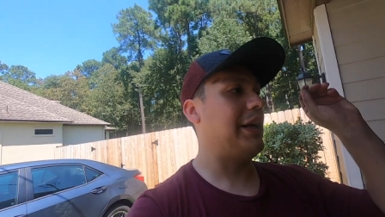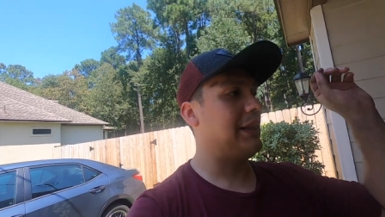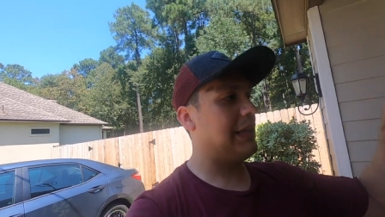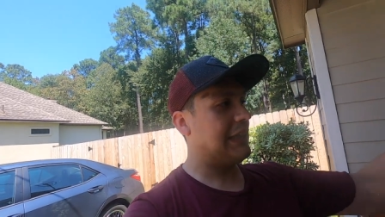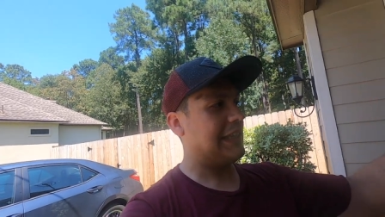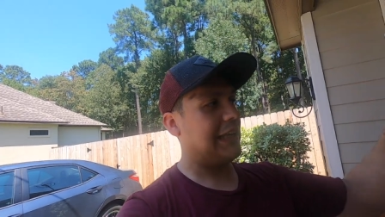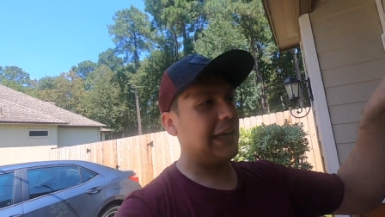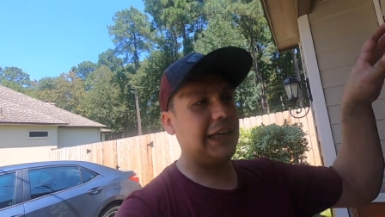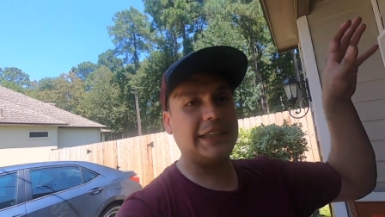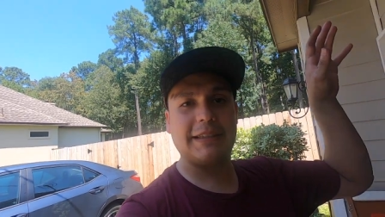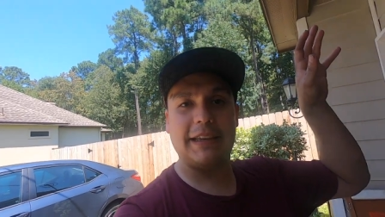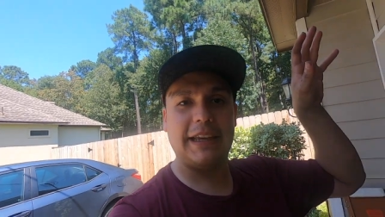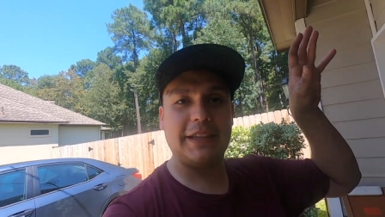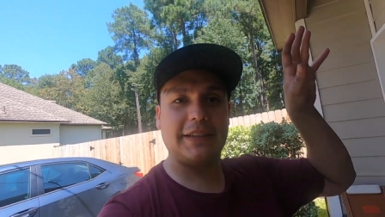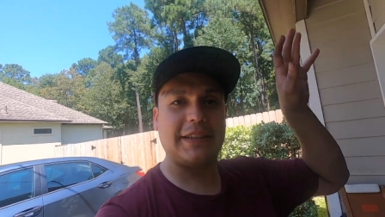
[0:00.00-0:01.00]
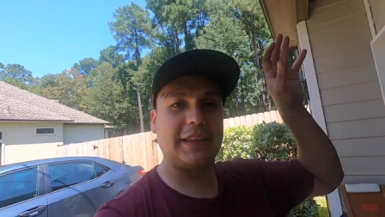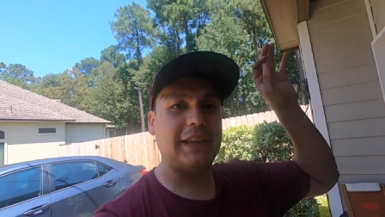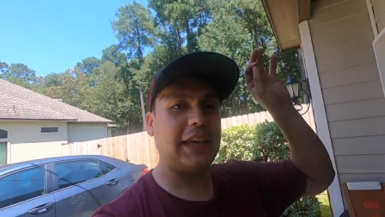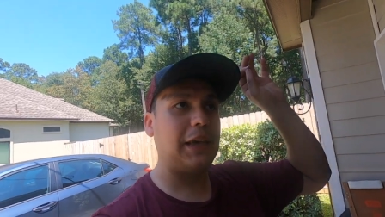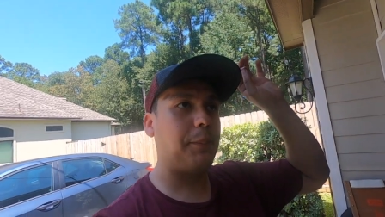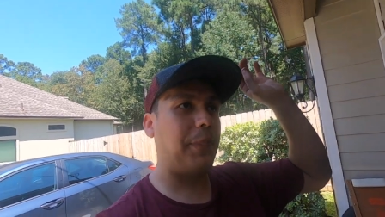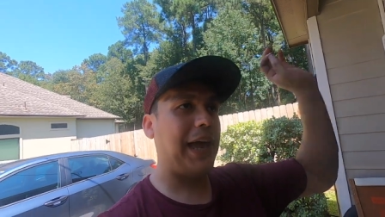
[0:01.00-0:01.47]
In this case, it's
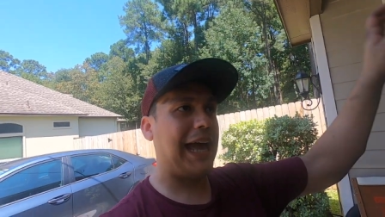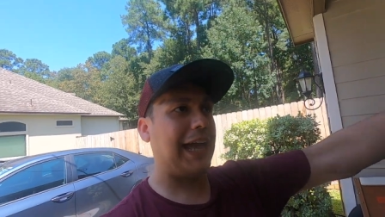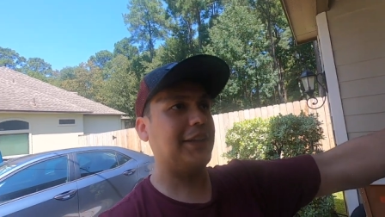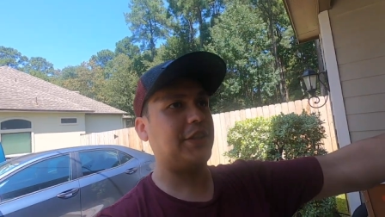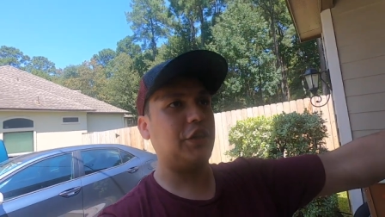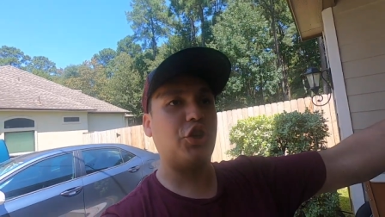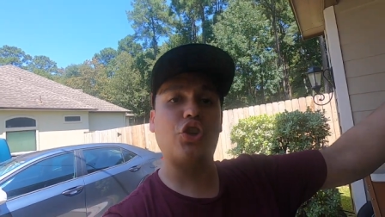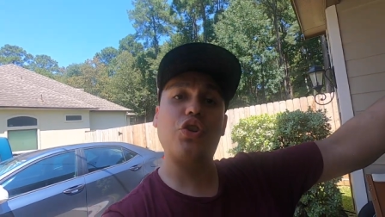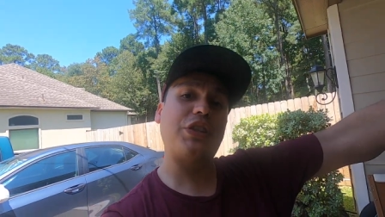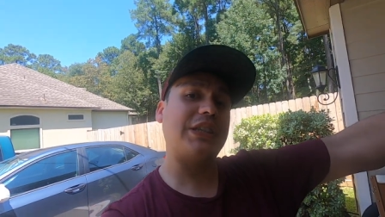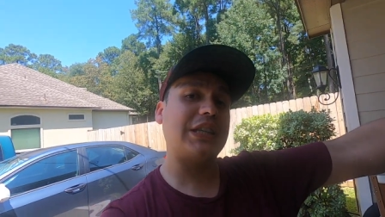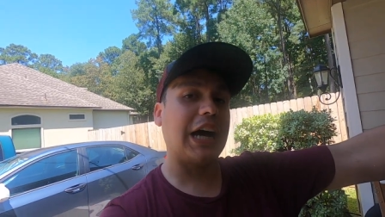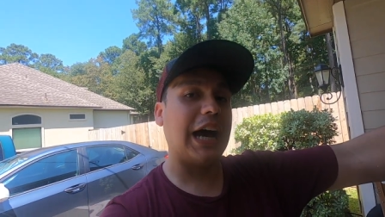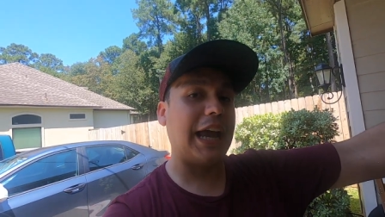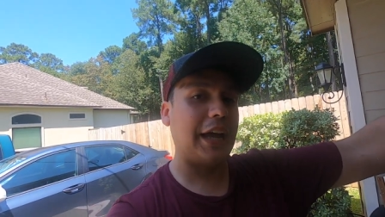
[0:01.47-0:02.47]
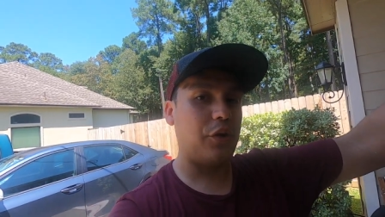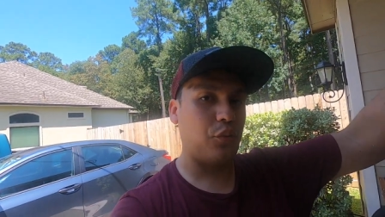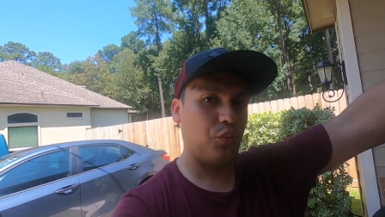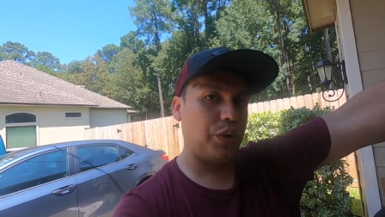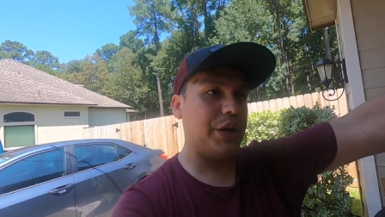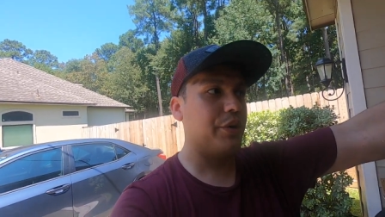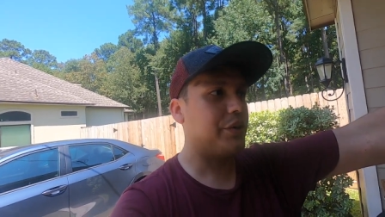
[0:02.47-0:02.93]
the passenger side
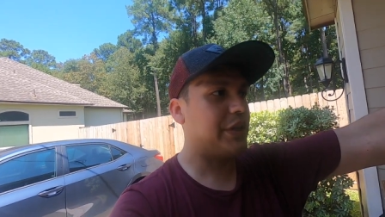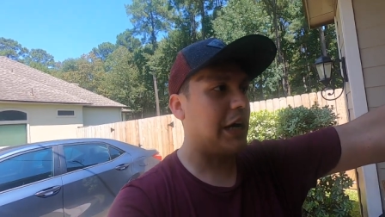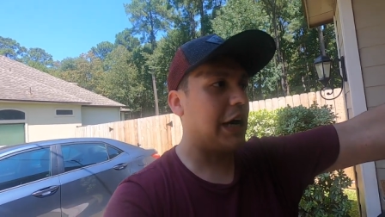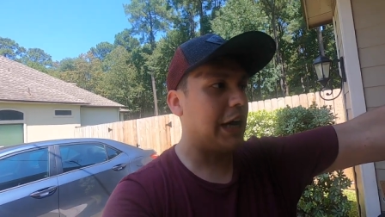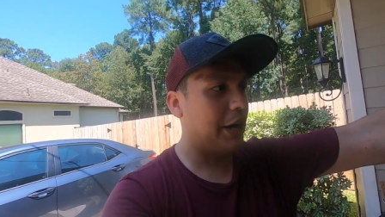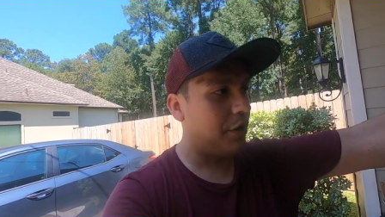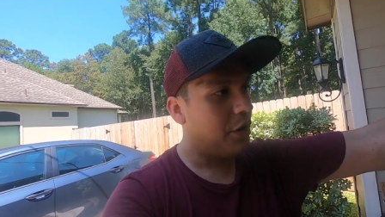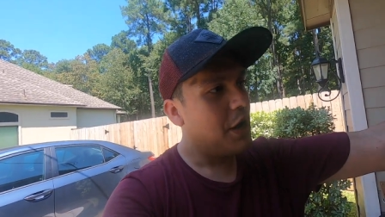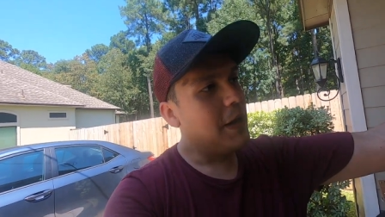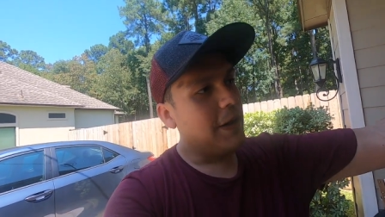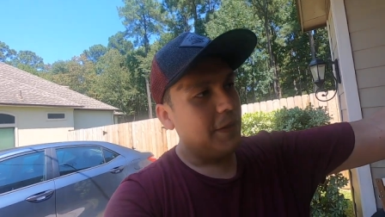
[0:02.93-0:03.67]
rear tire.